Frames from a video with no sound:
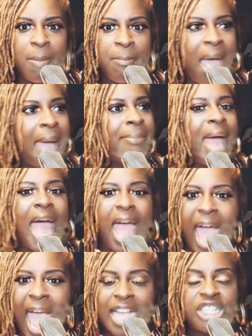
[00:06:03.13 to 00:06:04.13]
by my
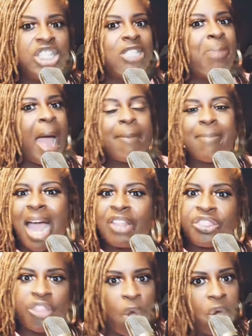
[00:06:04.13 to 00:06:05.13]
actions, by my
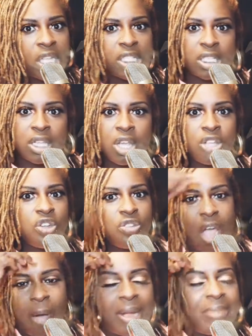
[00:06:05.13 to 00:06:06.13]
thoughts. You
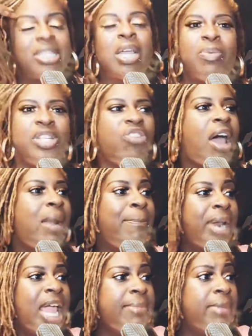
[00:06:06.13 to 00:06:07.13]
know what I'm saying? We try to
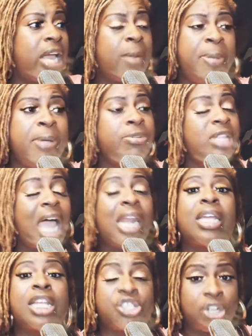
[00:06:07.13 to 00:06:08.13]
blame other people. Now
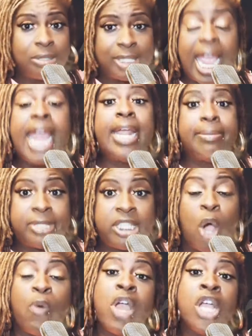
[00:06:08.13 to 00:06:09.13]
look at your damn
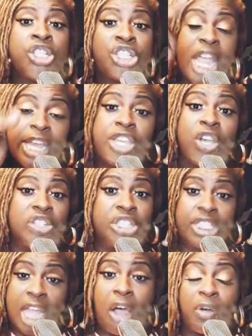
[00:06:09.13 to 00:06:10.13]
self. Check
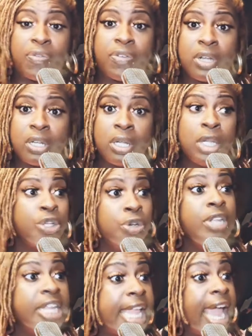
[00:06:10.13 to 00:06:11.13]
yourself.
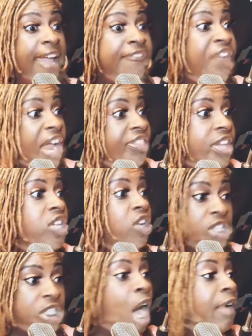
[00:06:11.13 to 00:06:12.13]
You need to have faith in
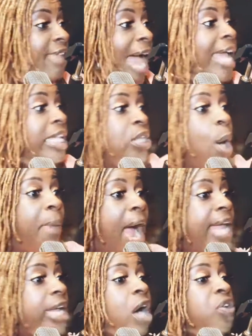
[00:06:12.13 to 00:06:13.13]
yourself, not in
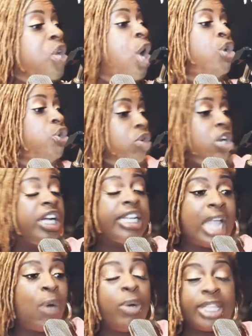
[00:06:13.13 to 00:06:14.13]
nobody else. You
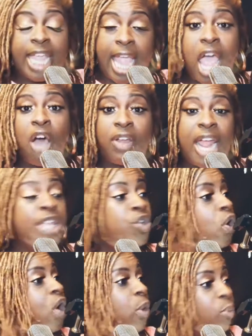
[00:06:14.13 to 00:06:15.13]
looking at what the hell they
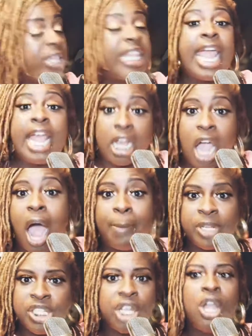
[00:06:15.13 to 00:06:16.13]
doing, what they
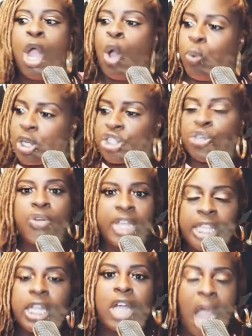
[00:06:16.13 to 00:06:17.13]
accomplishing, what you
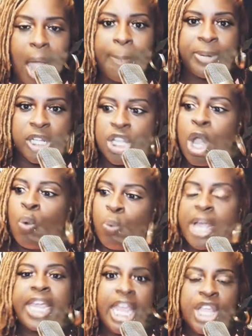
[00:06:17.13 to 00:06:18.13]
can accomplish.
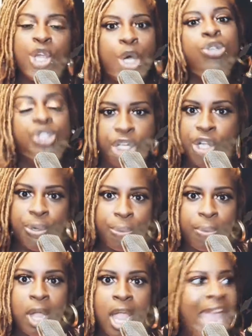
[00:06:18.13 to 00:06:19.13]
What can you do?
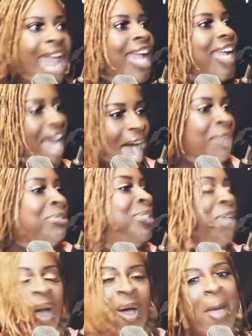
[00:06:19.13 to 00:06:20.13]
and go
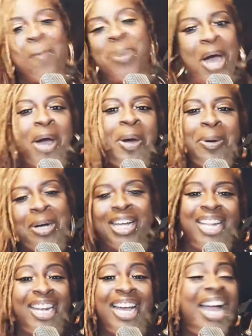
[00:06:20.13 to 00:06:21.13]
do it, boo.
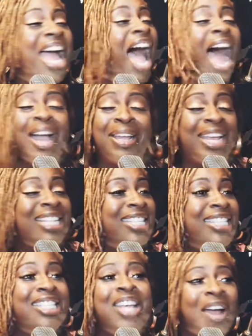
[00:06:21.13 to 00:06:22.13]
Look, I get
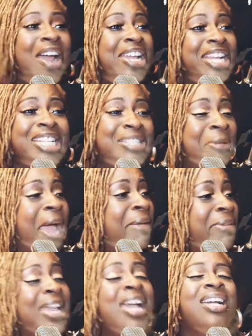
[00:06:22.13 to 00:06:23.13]
serious,
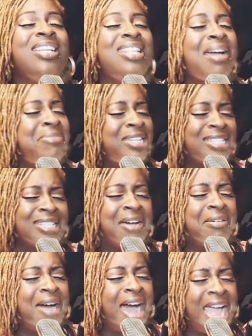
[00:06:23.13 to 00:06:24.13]
baby, because I be
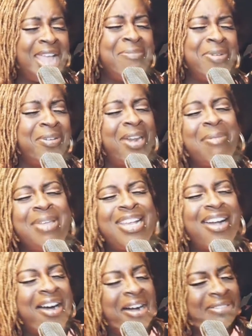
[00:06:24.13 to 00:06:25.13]
so hype, boo. Let me
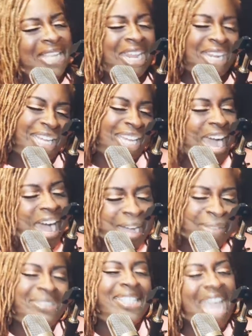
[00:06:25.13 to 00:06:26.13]
calm down. Look,
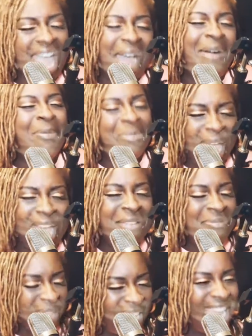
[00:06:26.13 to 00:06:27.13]
calm down,
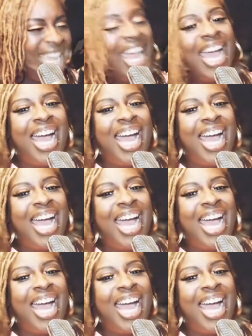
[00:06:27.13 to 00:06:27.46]
baby.